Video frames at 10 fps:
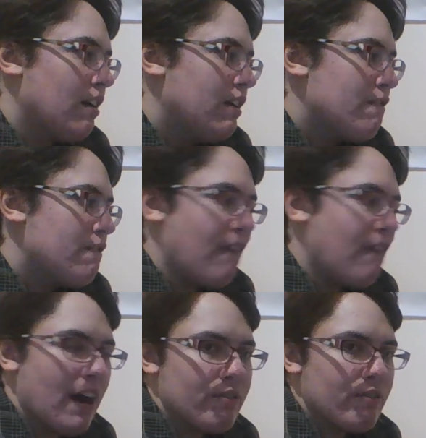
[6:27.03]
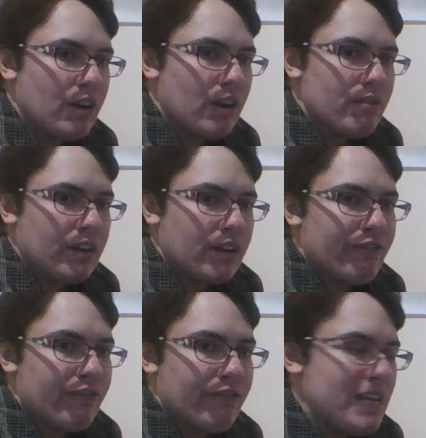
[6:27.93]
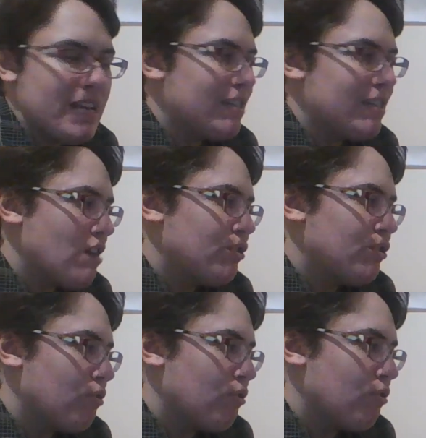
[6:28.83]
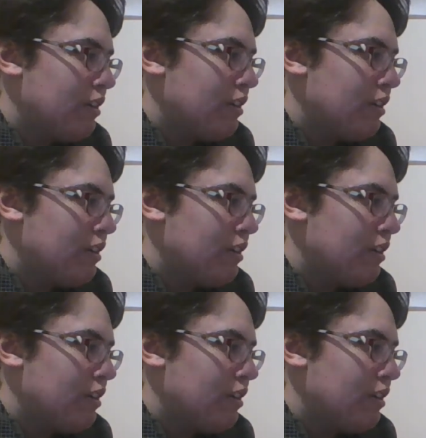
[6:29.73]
fire darting from each nostril,